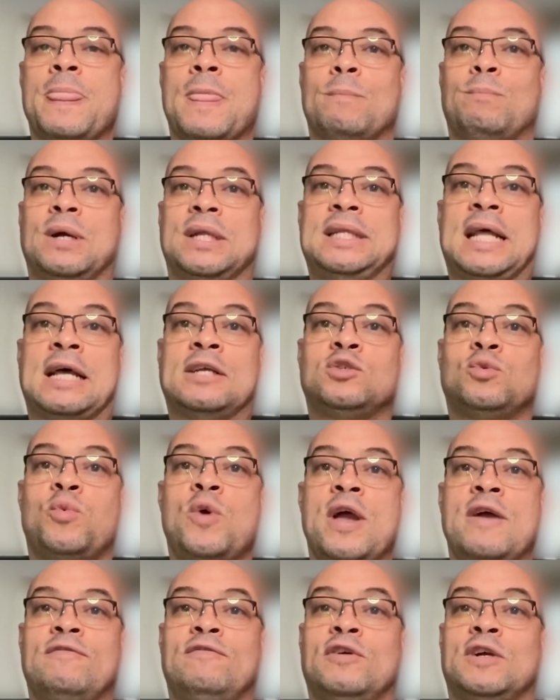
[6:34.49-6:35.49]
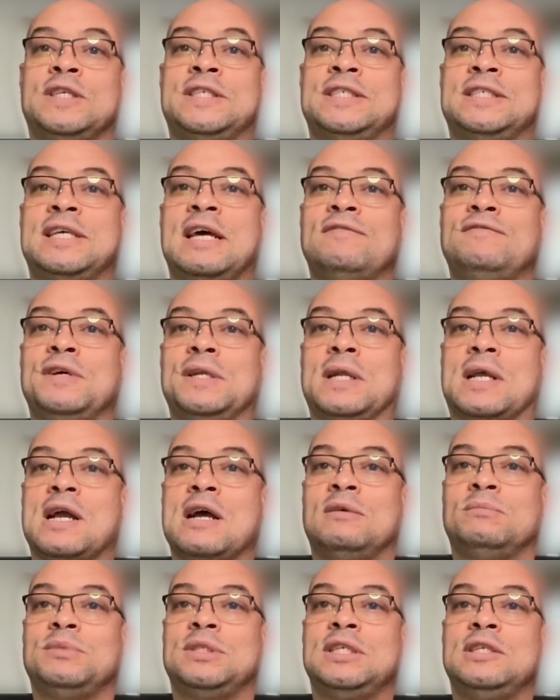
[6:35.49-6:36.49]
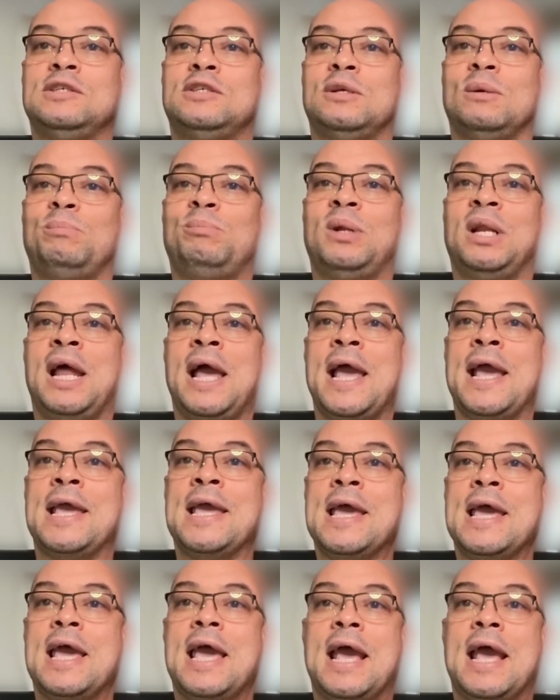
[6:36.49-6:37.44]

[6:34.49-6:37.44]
But that's where verse 7 comes into play.